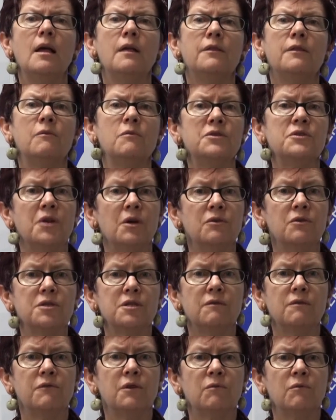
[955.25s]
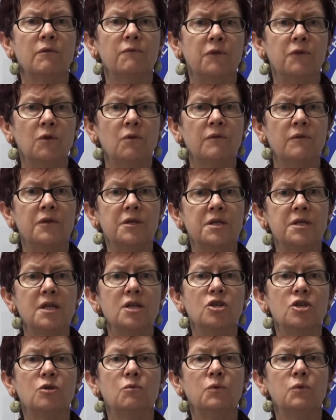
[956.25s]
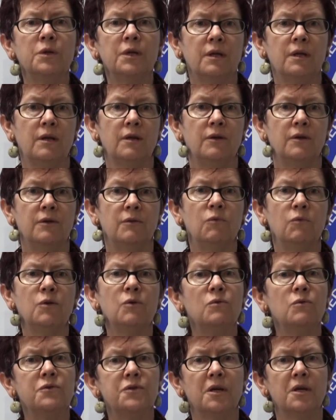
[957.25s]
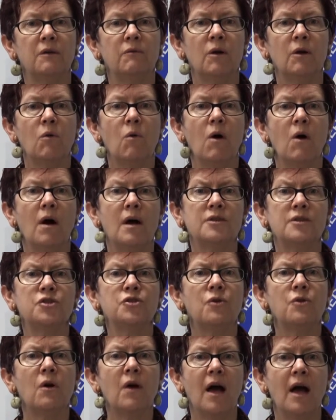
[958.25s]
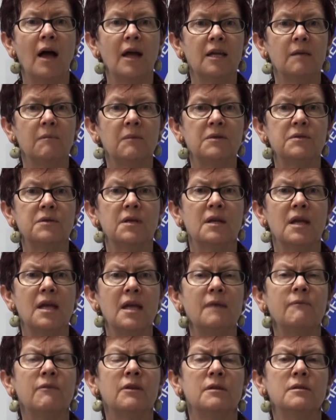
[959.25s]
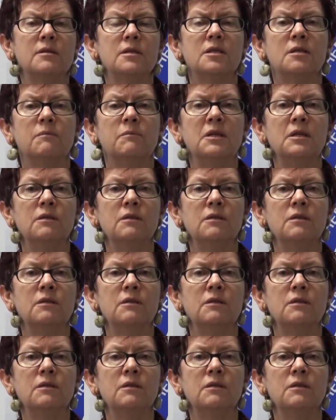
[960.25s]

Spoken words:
The results of the review of the teacher workload would also require strong arguments and evidence to be